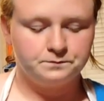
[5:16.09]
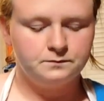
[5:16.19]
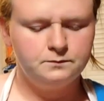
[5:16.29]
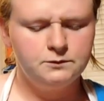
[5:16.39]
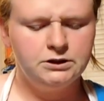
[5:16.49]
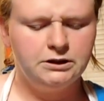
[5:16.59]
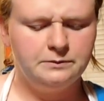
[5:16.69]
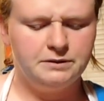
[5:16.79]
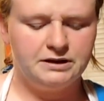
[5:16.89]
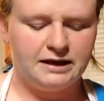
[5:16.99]

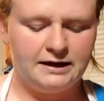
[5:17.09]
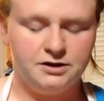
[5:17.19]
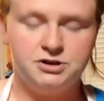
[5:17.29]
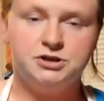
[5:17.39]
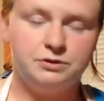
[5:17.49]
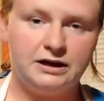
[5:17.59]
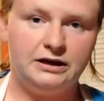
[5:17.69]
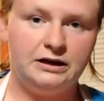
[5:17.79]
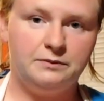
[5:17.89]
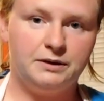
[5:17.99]
The canned
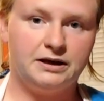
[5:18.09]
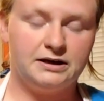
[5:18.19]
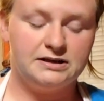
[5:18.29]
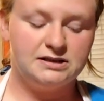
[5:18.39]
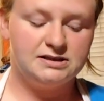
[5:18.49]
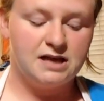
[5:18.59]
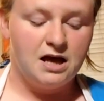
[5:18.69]
zucchini because,